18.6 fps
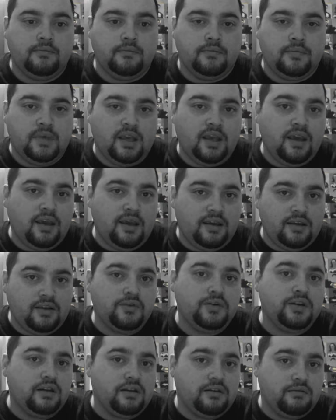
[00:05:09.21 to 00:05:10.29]
Yay, you
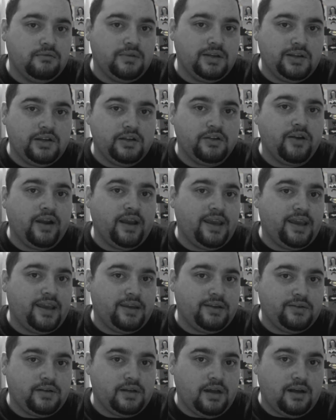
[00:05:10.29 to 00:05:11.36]
did great,
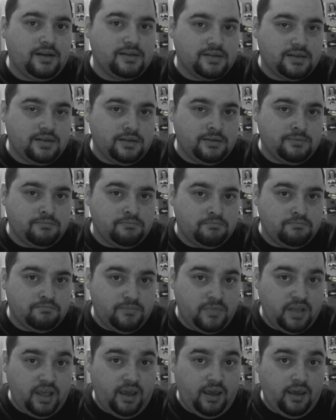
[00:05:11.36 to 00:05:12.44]
you did awesome,
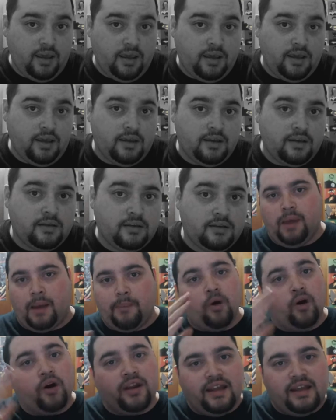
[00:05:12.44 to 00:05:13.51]
yay. My
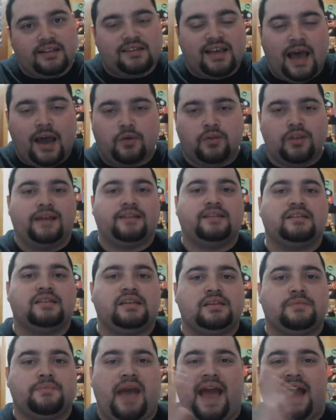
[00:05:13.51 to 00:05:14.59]
point is, I would like to see
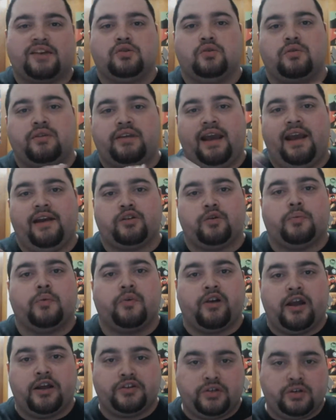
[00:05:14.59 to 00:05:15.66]
some actual character
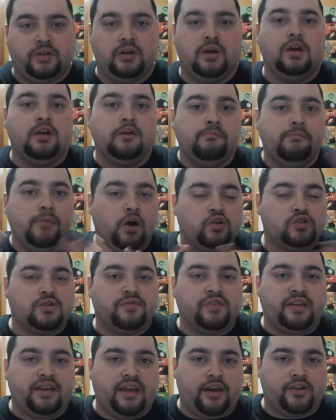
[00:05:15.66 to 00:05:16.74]
progression. Most of
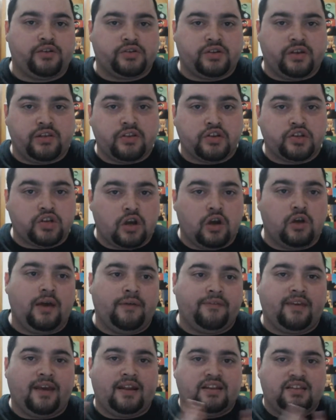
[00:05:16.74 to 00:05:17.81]
the characters in the show have
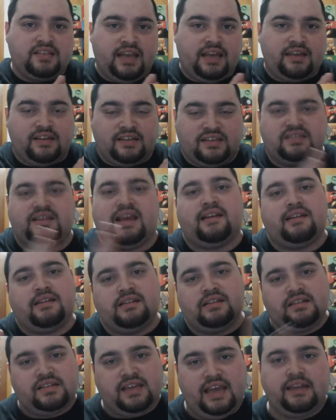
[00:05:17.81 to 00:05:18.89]
kind of stayed in a stagnant
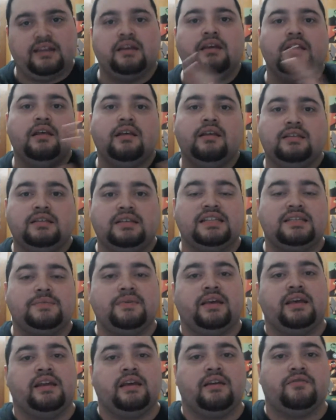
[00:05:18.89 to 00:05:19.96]
state since the
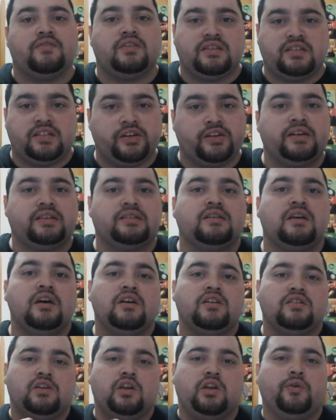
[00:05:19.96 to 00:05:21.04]
beginning of the series,
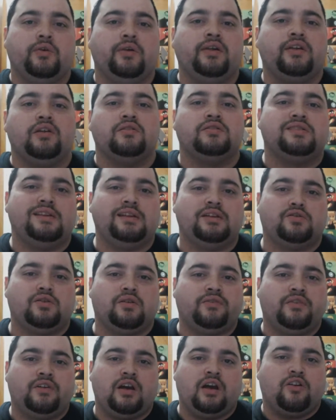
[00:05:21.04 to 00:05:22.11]
so you really don't see any sort
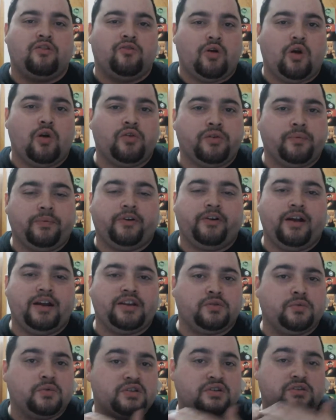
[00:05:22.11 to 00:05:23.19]
of growth or
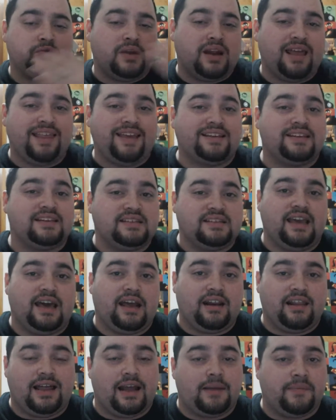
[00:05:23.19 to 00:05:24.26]
progression, which is what I like to see out of
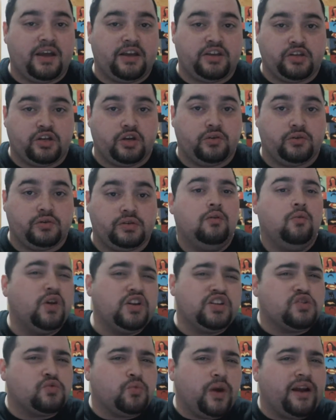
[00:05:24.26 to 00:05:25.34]
a lot of my shows. Which
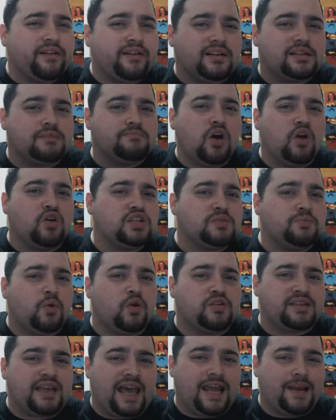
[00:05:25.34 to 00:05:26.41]
is weird, because most
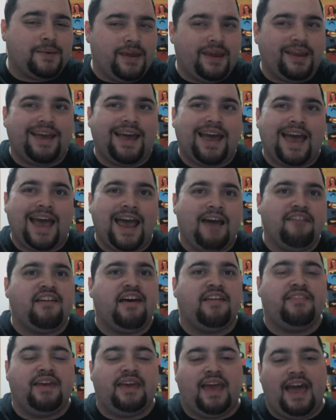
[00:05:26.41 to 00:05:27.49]
sports anime have
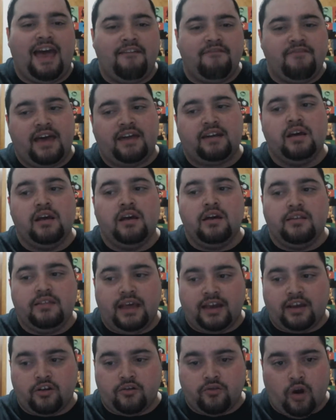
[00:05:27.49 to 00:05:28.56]
that. They have
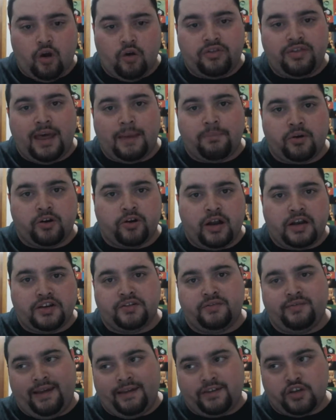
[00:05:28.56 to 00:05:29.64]
that growth, that
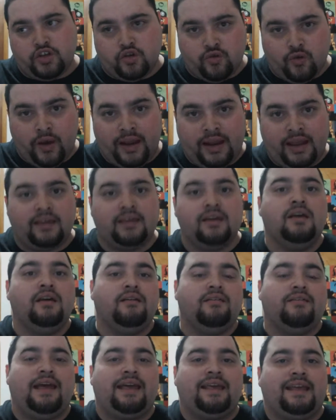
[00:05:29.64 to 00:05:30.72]
progression, that training
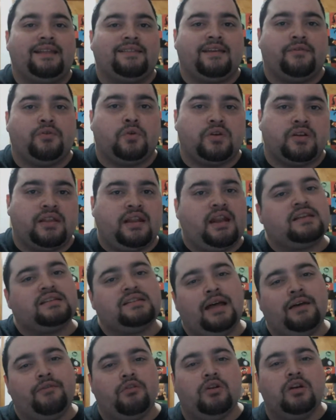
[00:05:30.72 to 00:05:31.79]
that gets everyone to the next
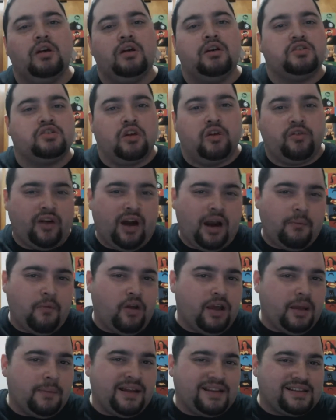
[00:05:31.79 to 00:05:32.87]
level. So far, I'm
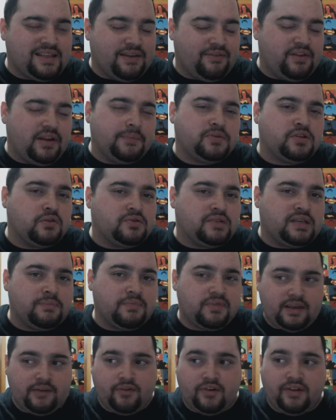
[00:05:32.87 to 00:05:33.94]
only about 7 episodes in, but
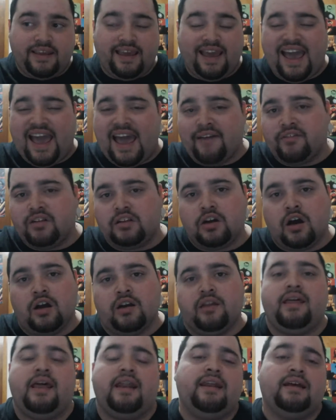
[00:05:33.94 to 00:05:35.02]
they really haven't gone to
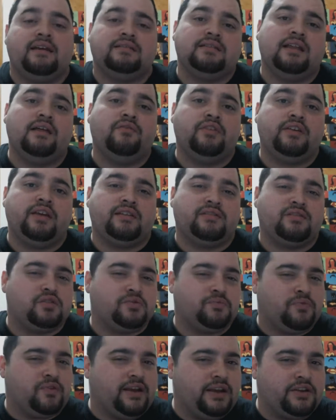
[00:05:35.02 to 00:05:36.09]
that next level yet, so it's
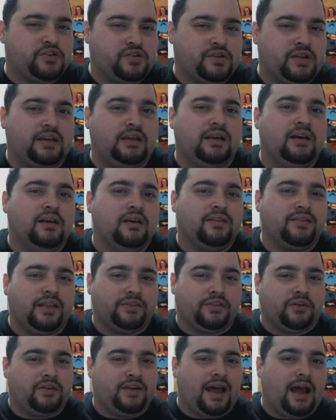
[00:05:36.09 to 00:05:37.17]
pretty interesting that
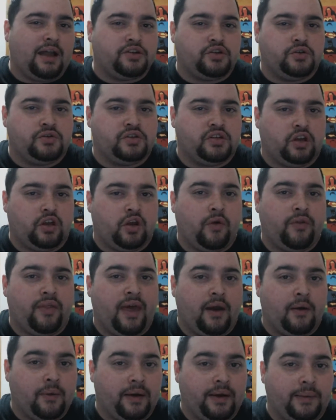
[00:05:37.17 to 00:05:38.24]
they're not choosing to go
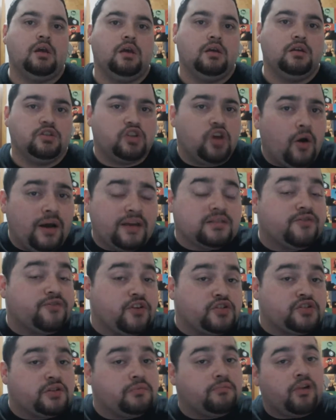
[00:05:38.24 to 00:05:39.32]
that way. So as a
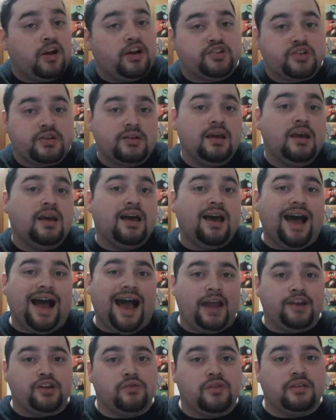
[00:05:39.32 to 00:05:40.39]
first impression,
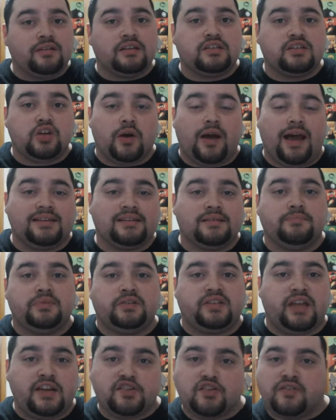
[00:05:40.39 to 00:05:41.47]
I do think this show has some
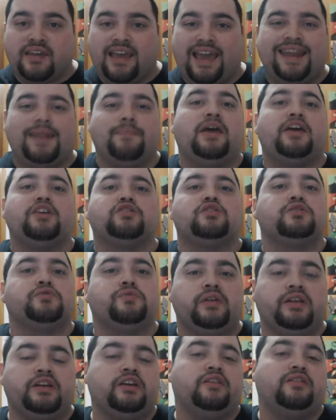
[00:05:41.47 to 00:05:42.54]
potential. The animation is
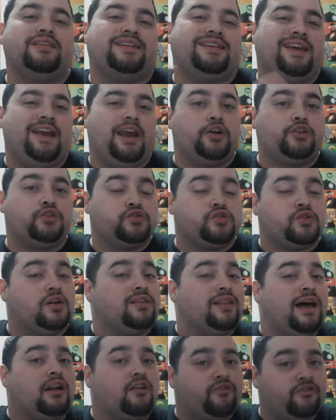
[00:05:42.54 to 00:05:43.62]
really good. The characters are a
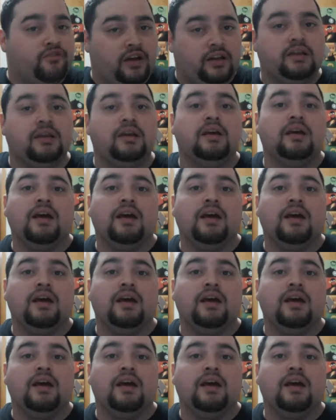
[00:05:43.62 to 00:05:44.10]
lot of fun.